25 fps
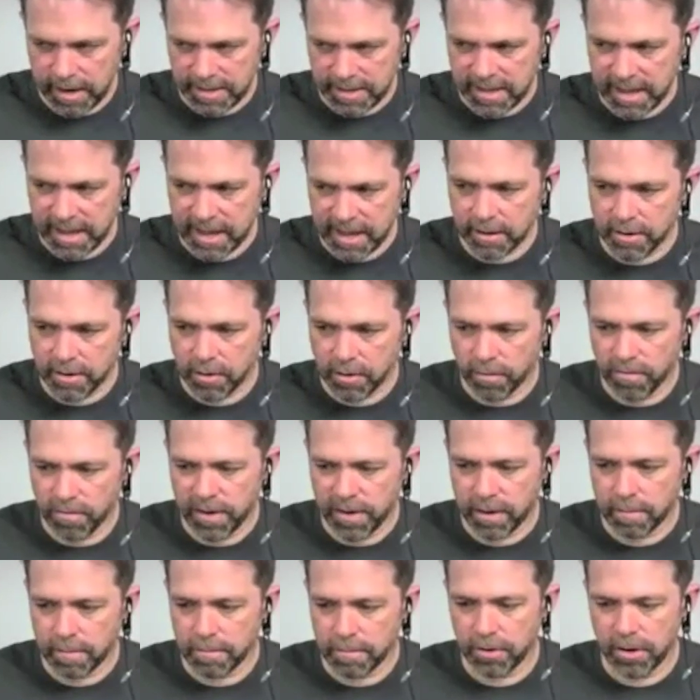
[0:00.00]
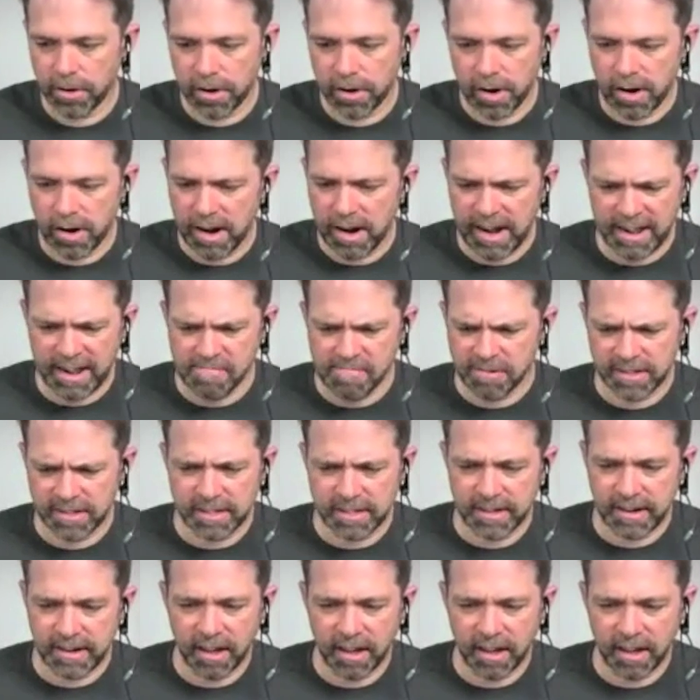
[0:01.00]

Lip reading: the end of November, I was at